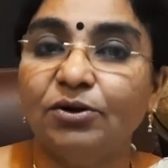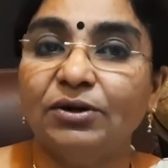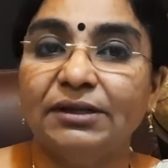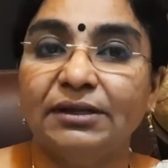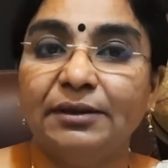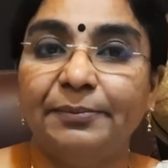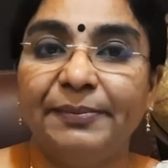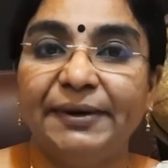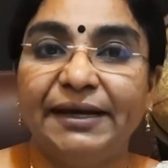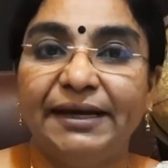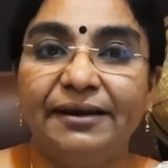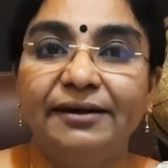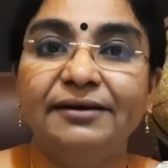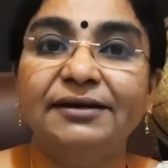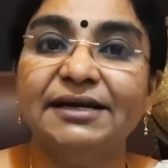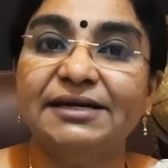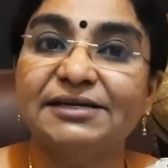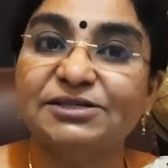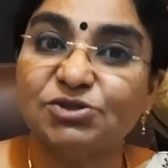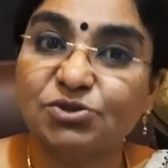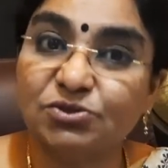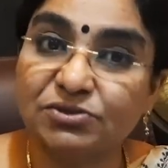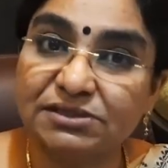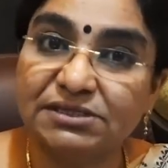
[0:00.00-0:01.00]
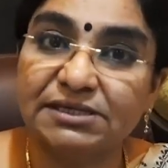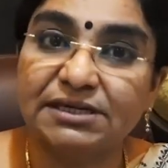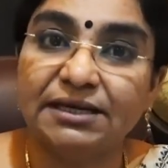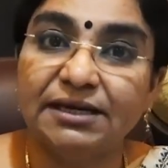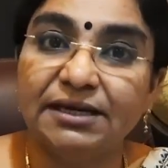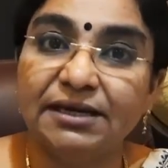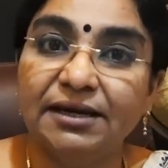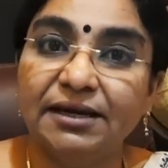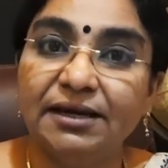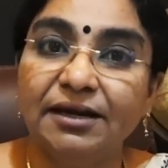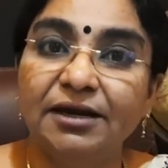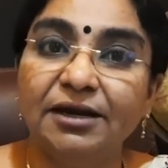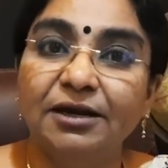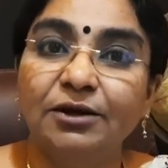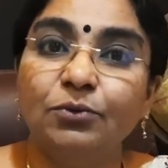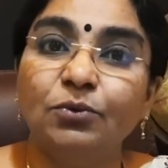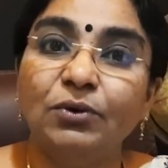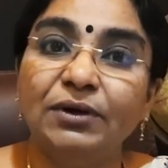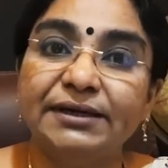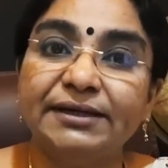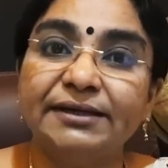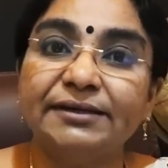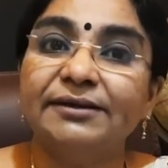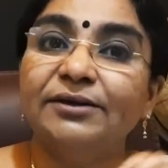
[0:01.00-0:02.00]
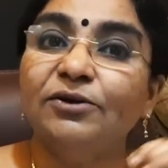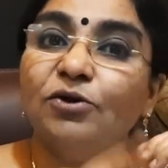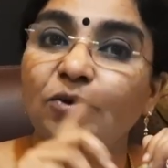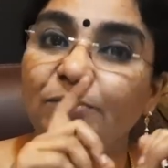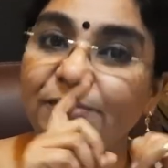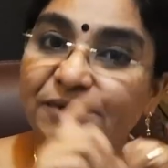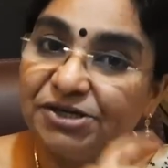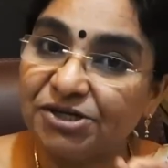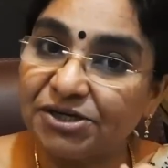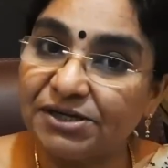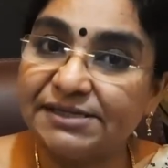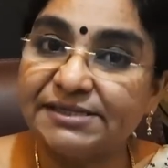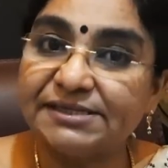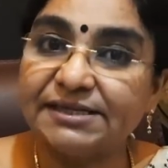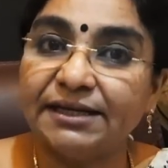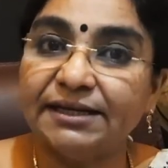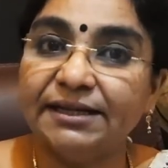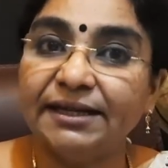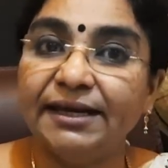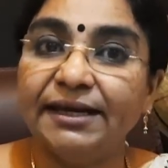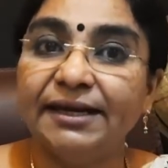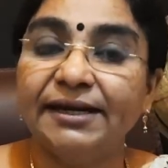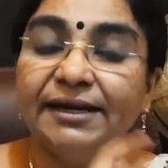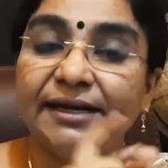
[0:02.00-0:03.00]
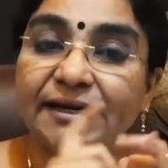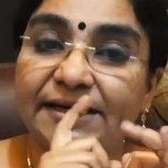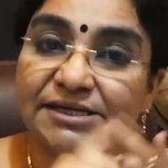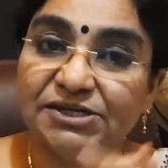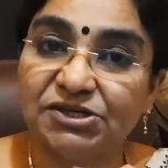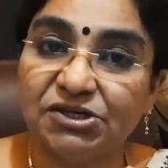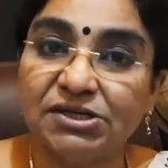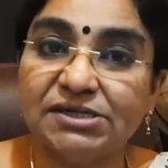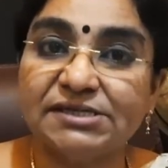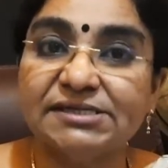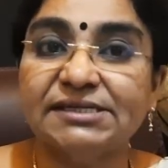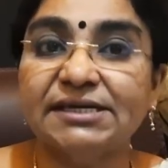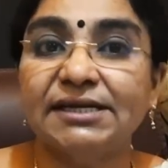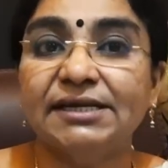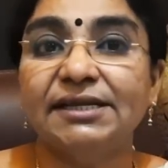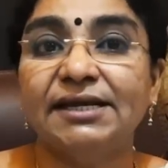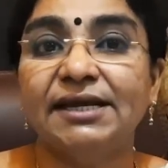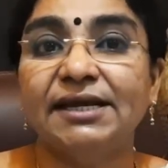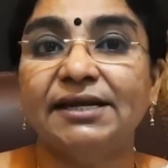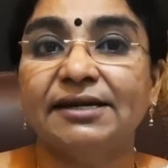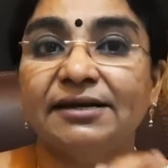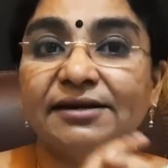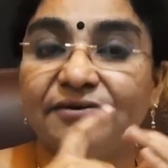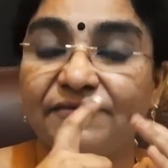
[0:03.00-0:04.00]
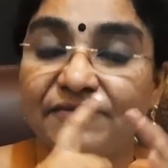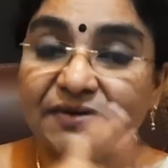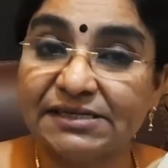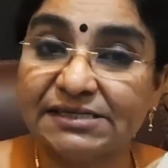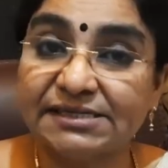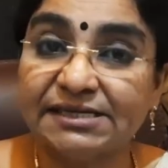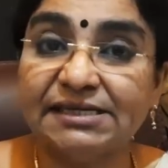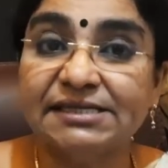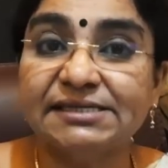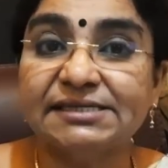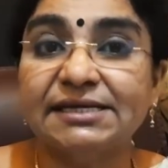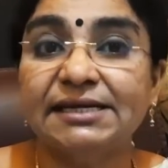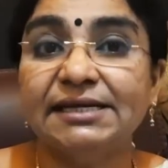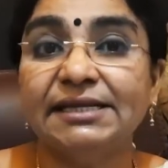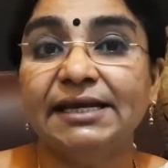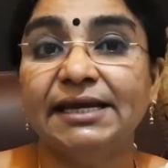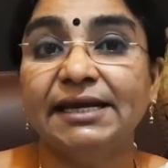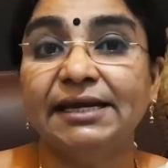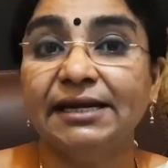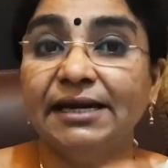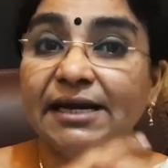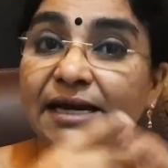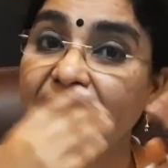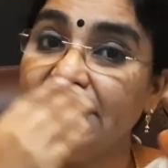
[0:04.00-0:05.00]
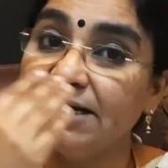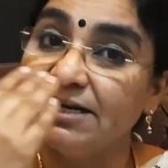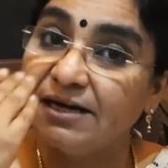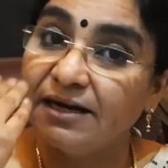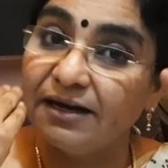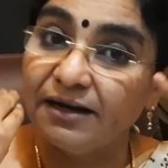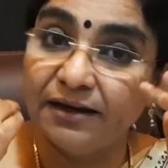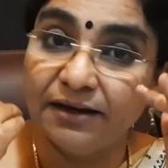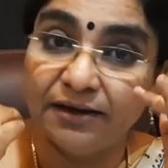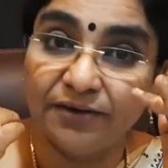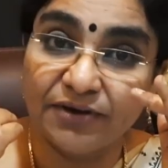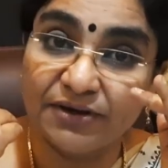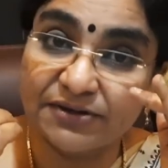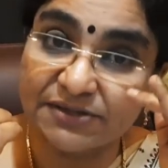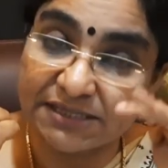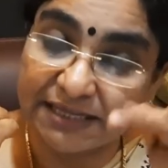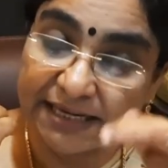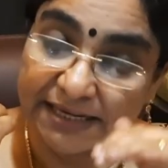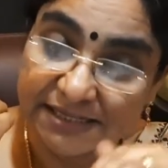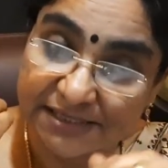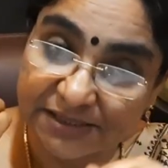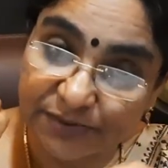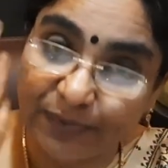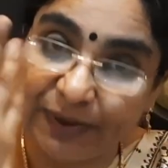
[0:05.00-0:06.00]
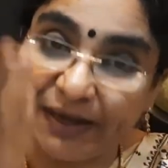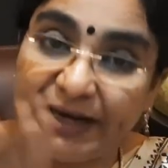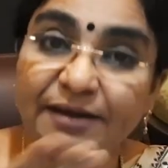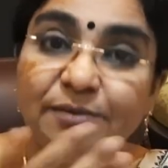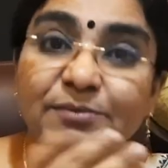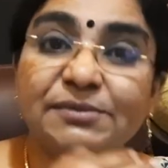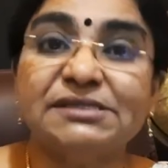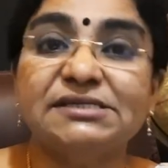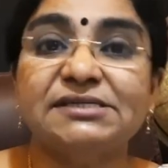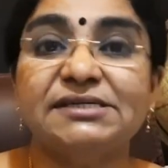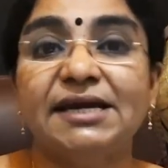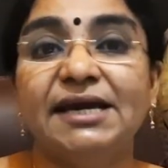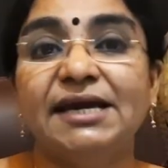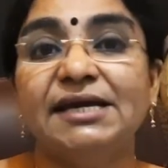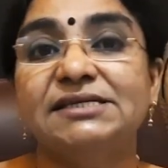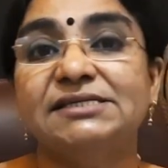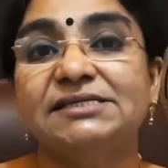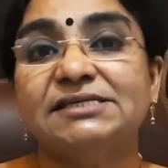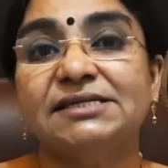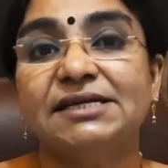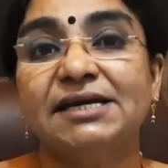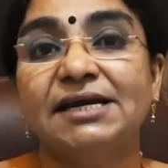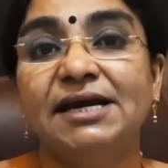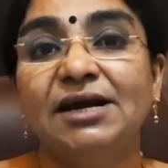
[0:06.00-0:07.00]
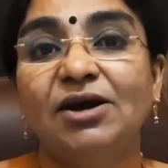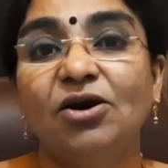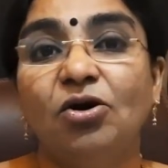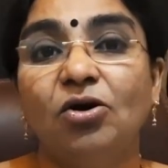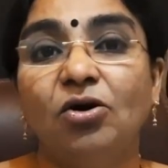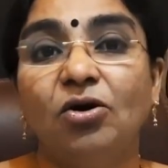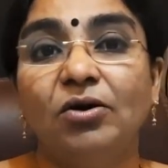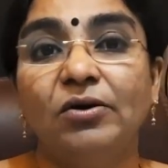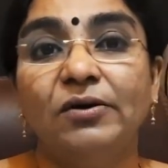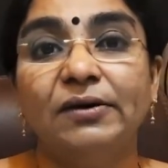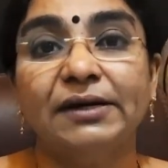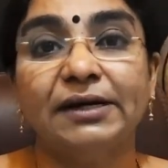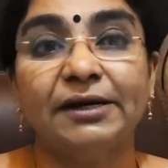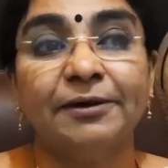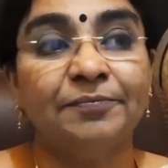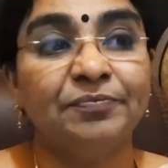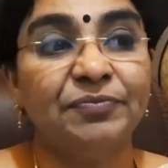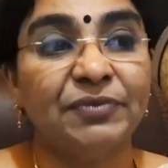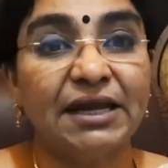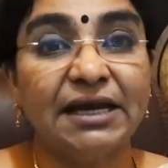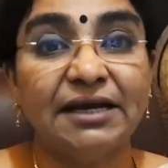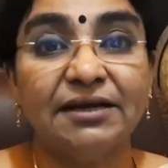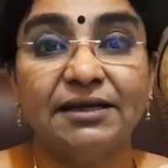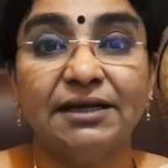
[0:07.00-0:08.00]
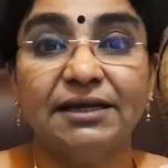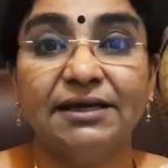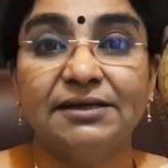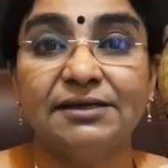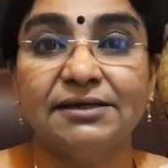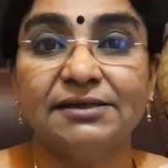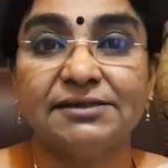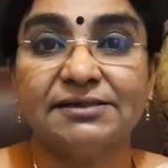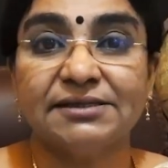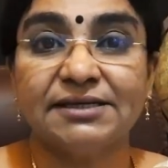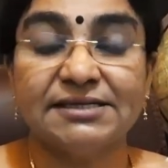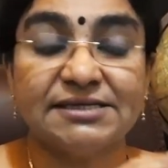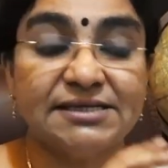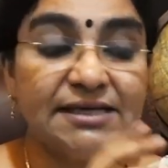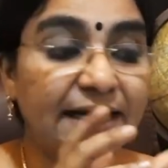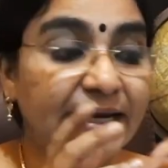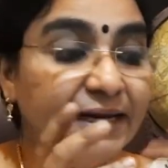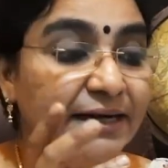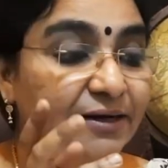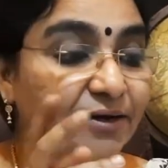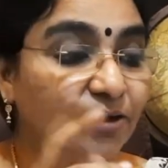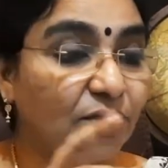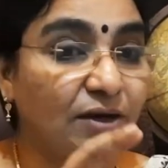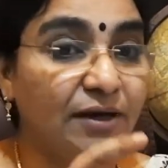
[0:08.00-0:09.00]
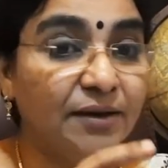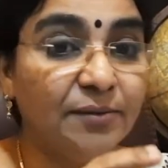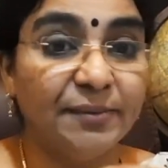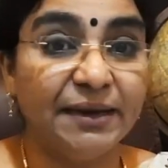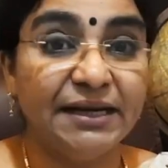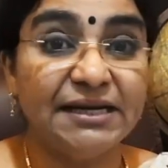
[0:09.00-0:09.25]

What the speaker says: or the parent has to see what are the omissions are there, additions are there, reversals are there, is there spelling mistakes, or is the child,